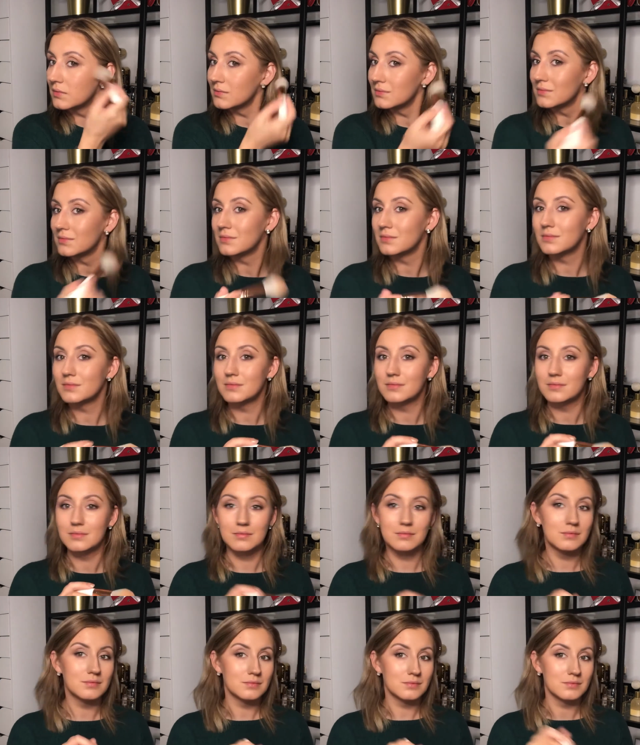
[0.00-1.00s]

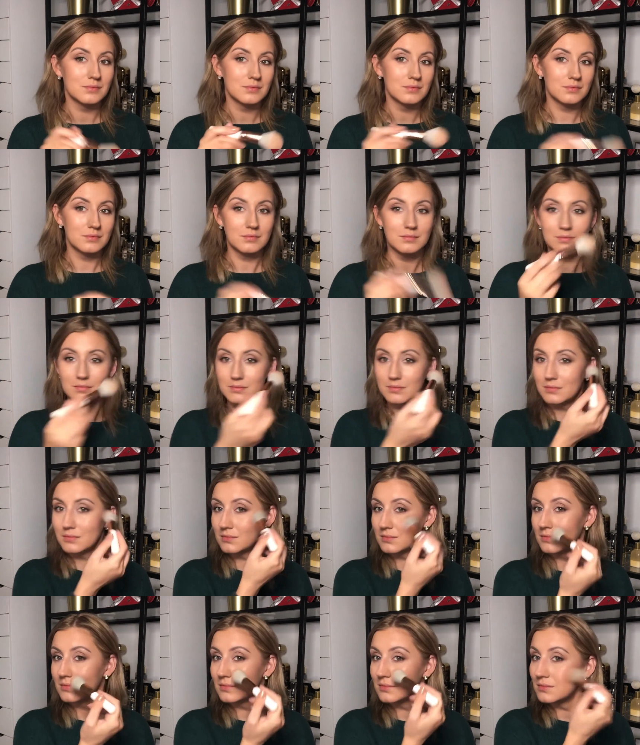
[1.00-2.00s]

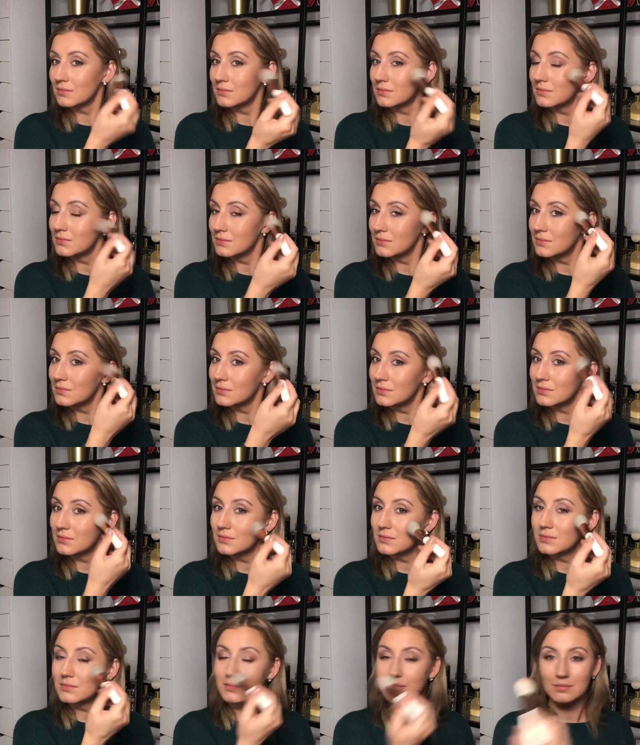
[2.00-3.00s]

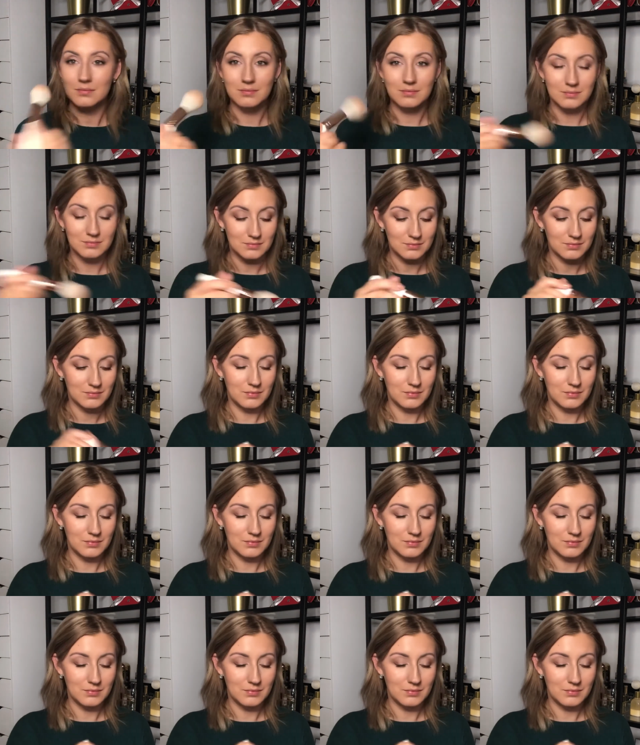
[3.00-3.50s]
[no speech]